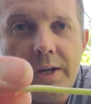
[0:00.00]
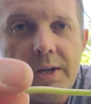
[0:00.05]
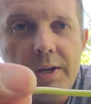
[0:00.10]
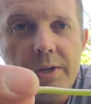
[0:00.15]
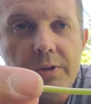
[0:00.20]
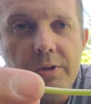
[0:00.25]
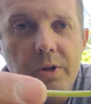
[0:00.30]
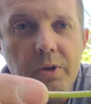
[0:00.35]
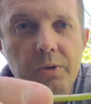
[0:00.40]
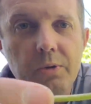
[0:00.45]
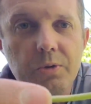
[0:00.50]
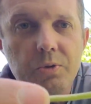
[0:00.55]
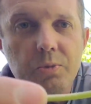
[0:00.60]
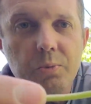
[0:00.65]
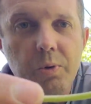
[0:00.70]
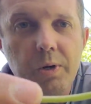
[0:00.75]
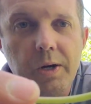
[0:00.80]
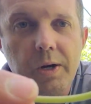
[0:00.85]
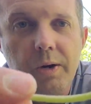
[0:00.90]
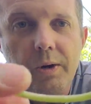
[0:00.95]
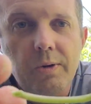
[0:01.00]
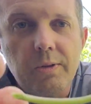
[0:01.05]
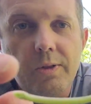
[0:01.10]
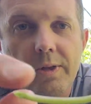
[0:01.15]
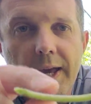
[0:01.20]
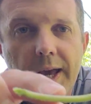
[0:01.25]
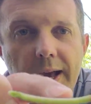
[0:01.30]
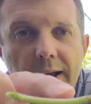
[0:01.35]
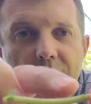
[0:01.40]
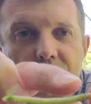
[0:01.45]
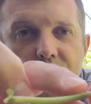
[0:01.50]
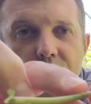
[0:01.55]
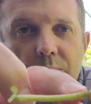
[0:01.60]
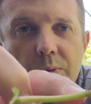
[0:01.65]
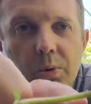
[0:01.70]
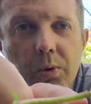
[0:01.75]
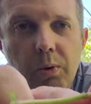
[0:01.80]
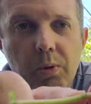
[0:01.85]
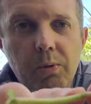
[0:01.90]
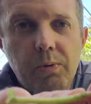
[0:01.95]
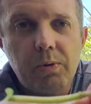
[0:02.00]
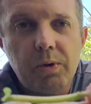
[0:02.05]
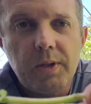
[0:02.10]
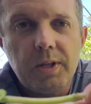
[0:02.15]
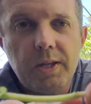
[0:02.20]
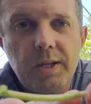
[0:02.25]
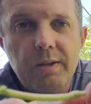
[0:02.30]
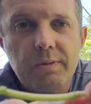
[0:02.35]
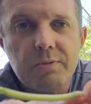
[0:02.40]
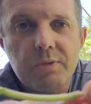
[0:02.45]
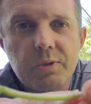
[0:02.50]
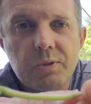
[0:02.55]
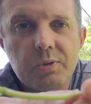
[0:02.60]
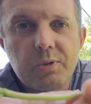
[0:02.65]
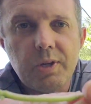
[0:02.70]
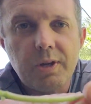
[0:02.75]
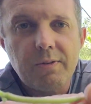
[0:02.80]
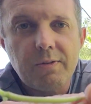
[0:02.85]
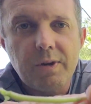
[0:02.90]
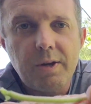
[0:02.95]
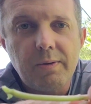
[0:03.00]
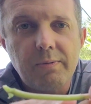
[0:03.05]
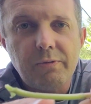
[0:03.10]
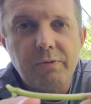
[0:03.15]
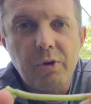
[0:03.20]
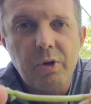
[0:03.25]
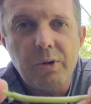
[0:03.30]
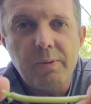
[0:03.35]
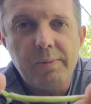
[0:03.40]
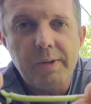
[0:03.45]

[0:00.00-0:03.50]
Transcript: The node is where the actual leaves and stuff come from.